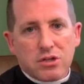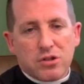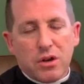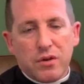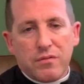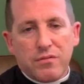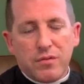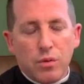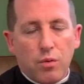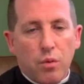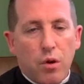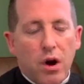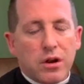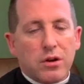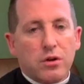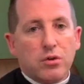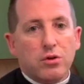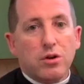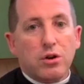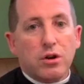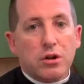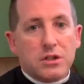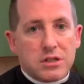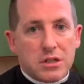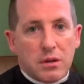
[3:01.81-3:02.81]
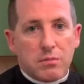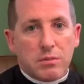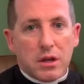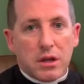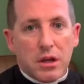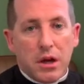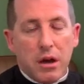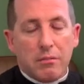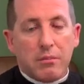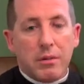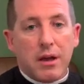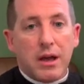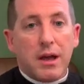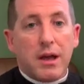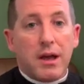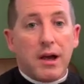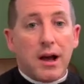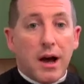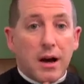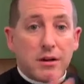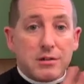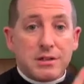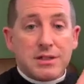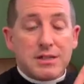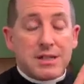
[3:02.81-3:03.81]
So if you want to look something up
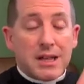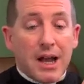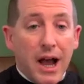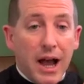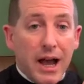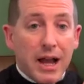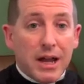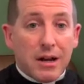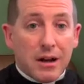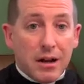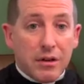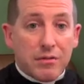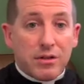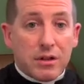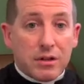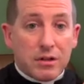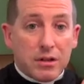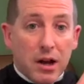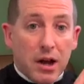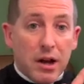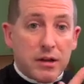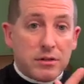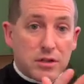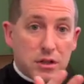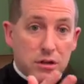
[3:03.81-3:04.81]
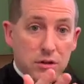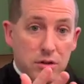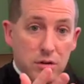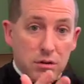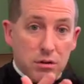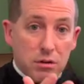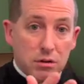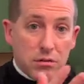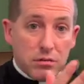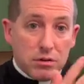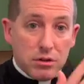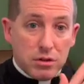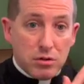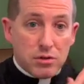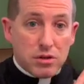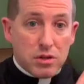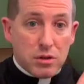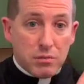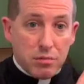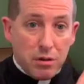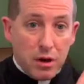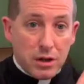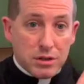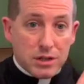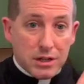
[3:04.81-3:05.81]
outside of the times that you're
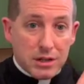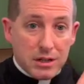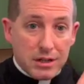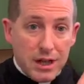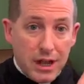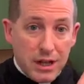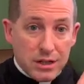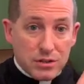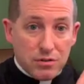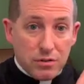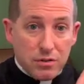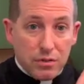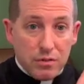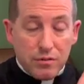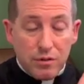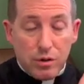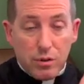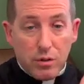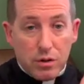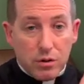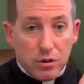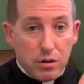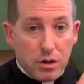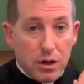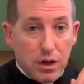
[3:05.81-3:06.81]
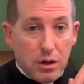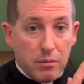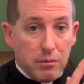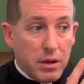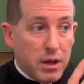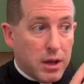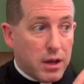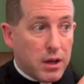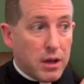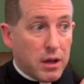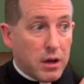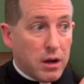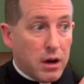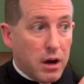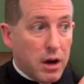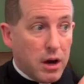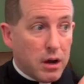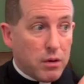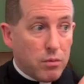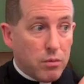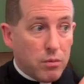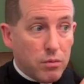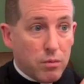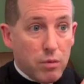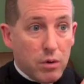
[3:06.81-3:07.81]
using Project Nazareth, if you want to look up, all
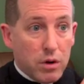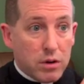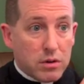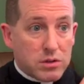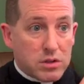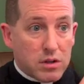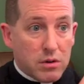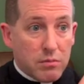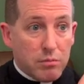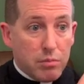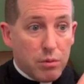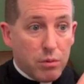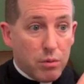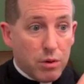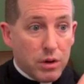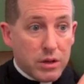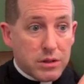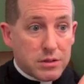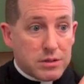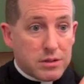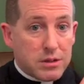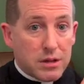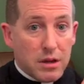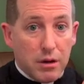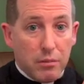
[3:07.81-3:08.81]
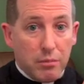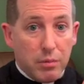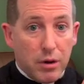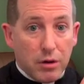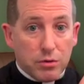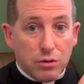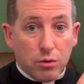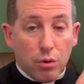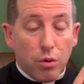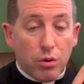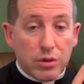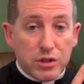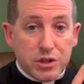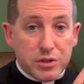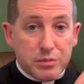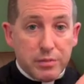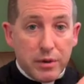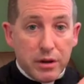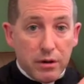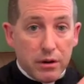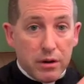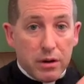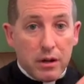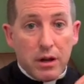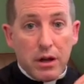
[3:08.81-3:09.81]
right, what are some points about the Holy
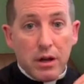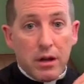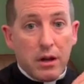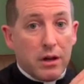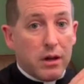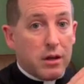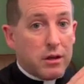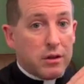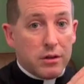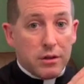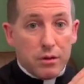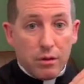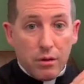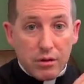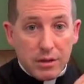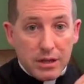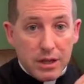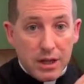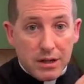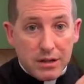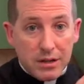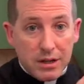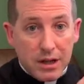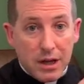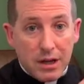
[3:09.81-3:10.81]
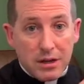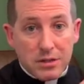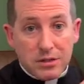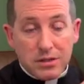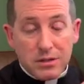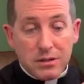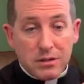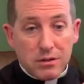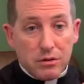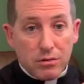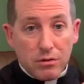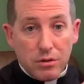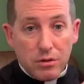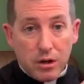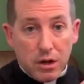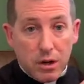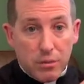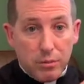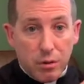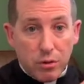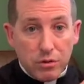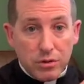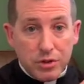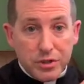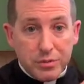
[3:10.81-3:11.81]
Spirit? You go in the index, you look
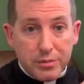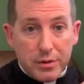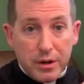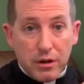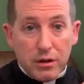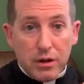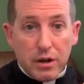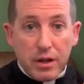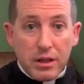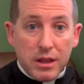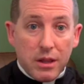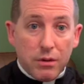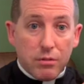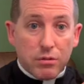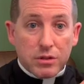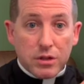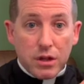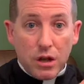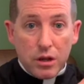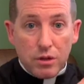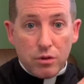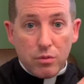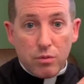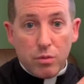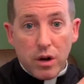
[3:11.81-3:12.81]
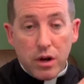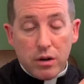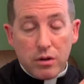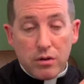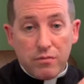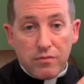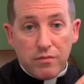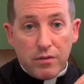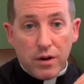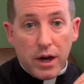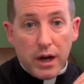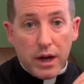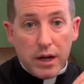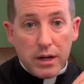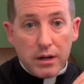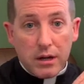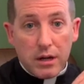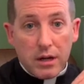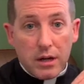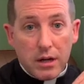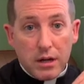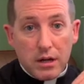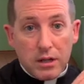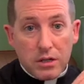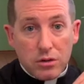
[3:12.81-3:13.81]
up Holy Spirit, and then it'll tell you where to find
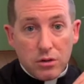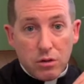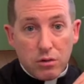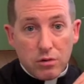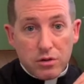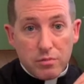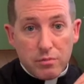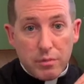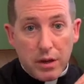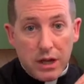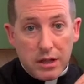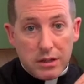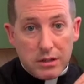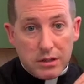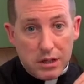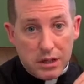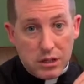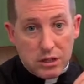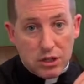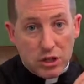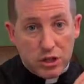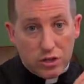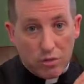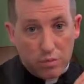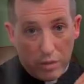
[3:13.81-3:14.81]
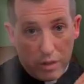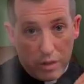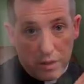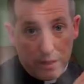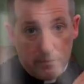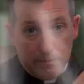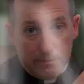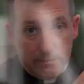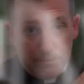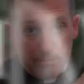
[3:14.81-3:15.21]
those main teachings with it.